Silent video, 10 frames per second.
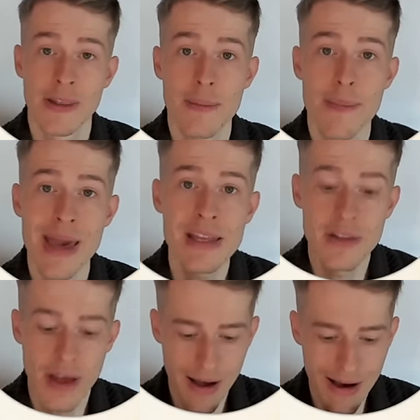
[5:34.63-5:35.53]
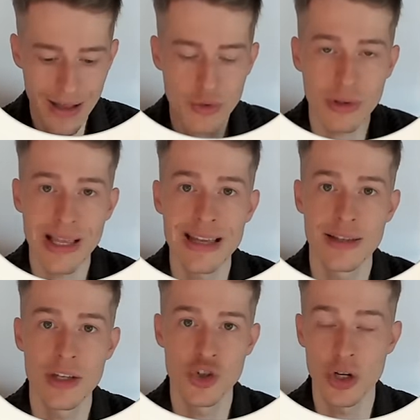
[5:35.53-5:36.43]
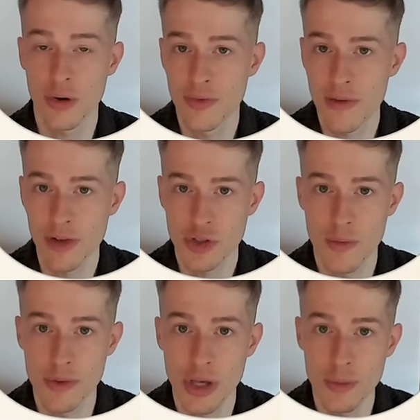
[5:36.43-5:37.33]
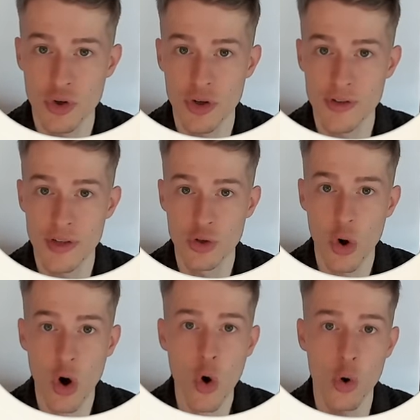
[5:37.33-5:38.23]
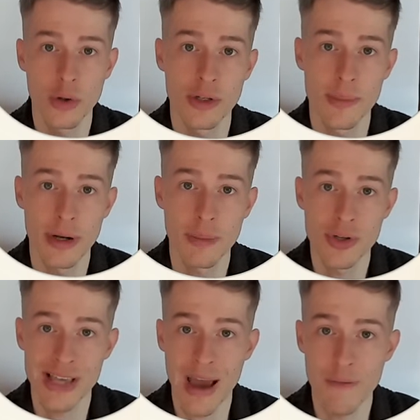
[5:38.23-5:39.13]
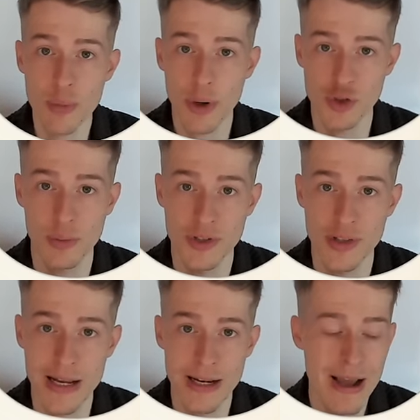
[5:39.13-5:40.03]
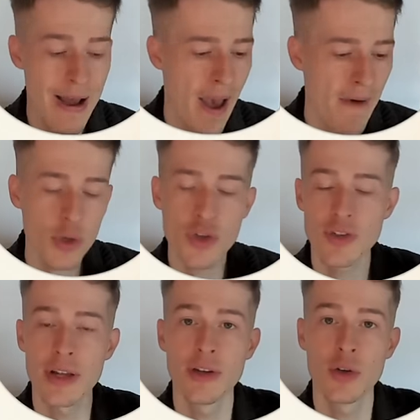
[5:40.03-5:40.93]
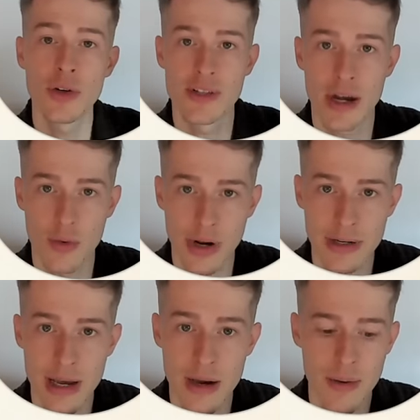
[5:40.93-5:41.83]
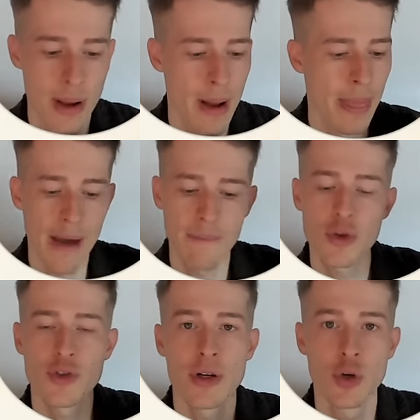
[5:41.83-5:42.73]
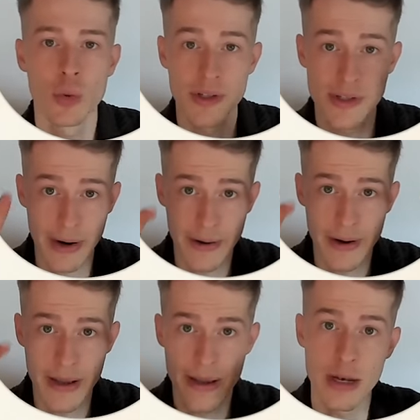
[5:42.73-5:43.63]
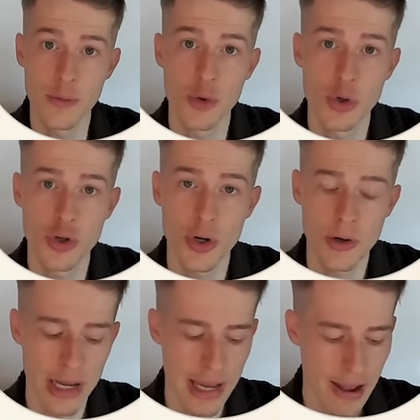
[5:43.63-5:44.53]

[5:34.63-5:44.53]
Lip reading: the main underlying teaching of Neville's Law of Assumption, is that you are whole and abundant, because every possible state, every state that you desire right now, every state that you will desire in the future,